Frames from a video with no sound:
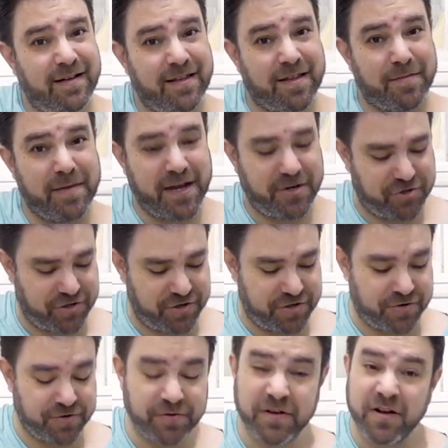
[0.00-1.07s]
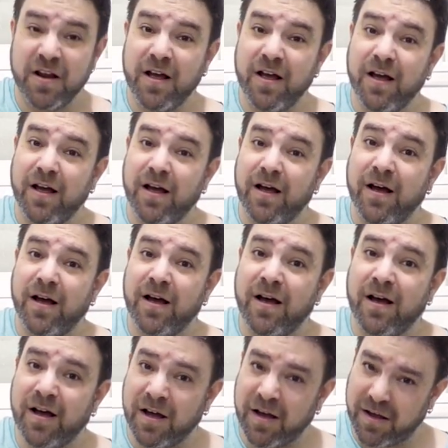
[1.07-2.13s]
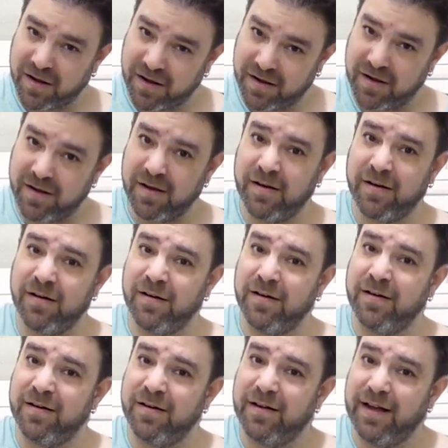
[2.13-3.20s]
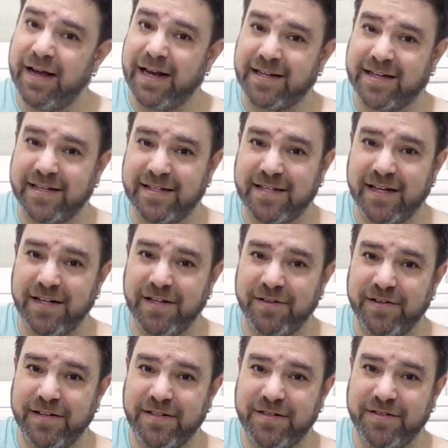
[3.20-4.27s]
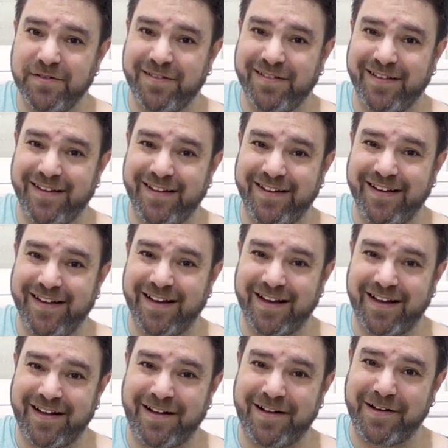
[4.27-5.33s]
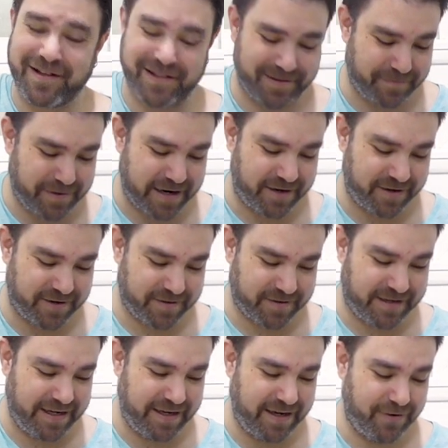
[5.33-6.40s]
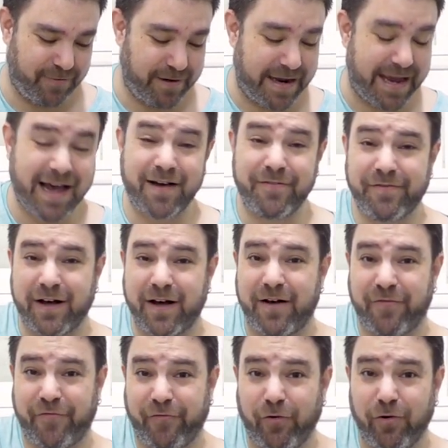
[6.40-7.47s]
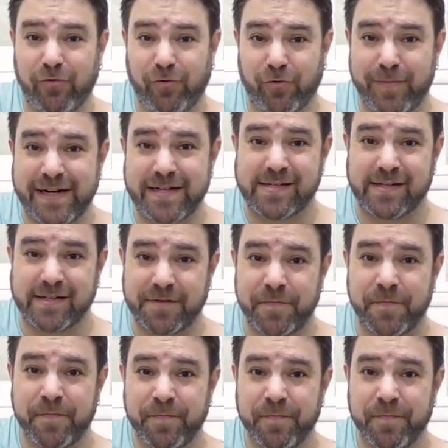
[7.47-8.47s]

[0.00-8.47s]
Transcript: the major note, and continue into the minor key, we have a full chromaticism.